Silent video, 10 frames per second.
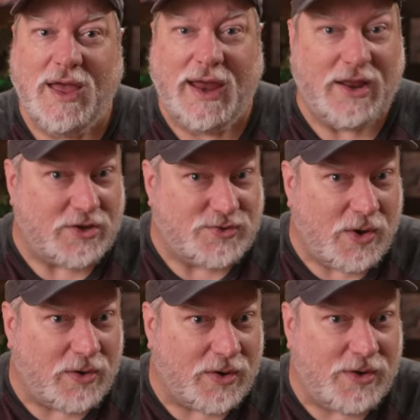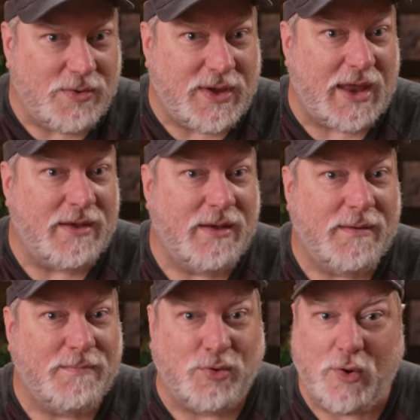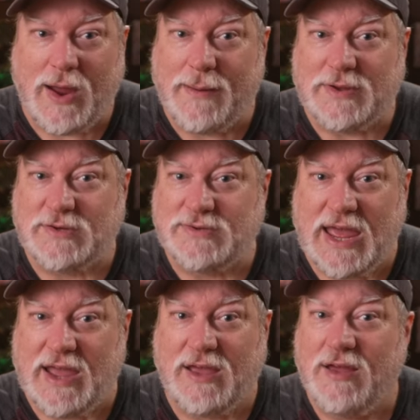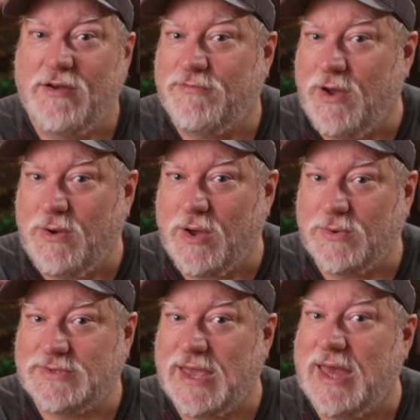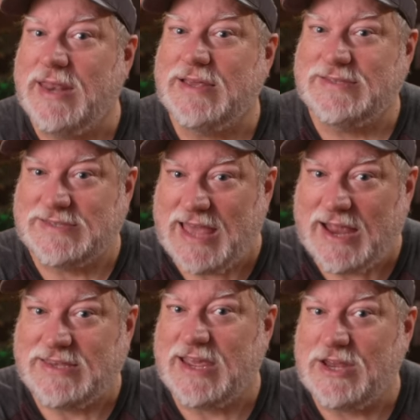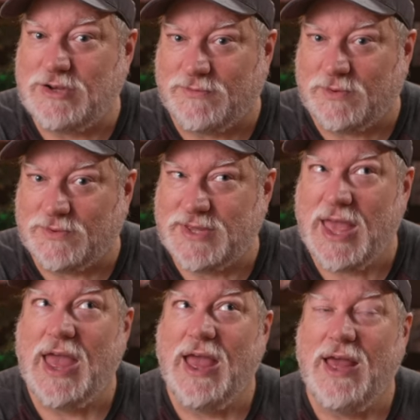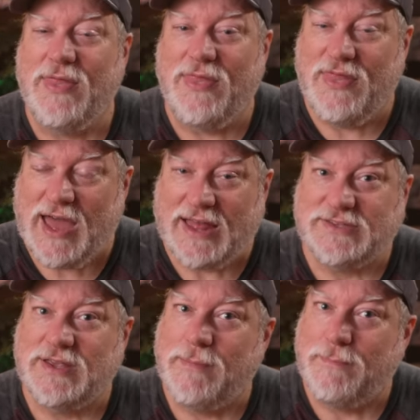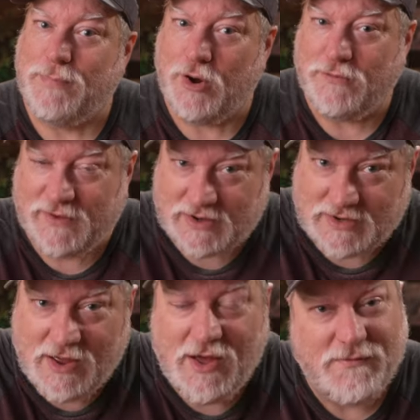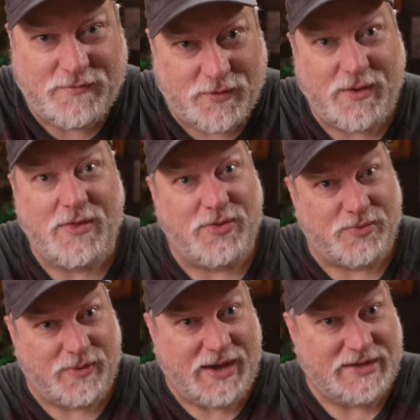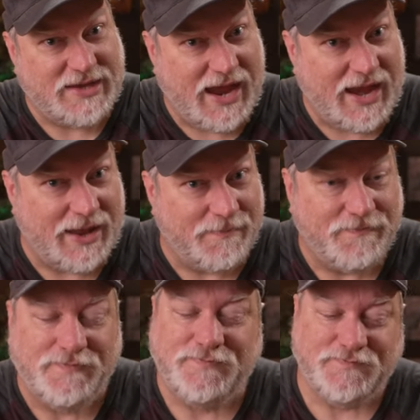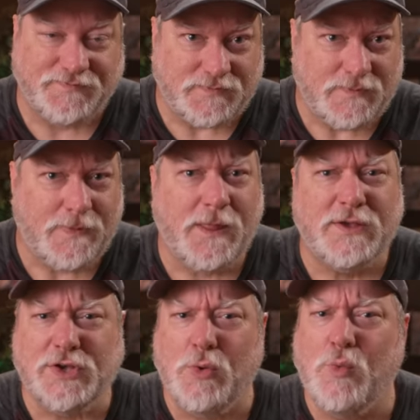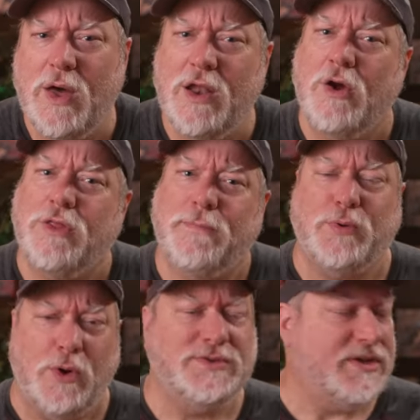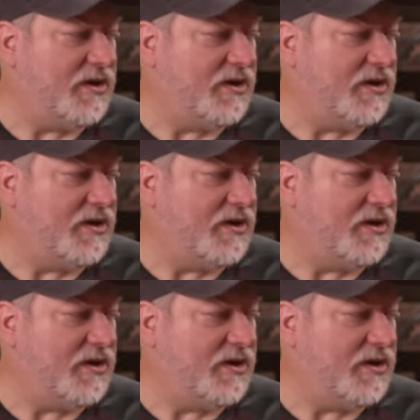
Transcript: and a controller, you can program it to take photos at exact intervals. That's perfect for 3D scanning. So what are the pros and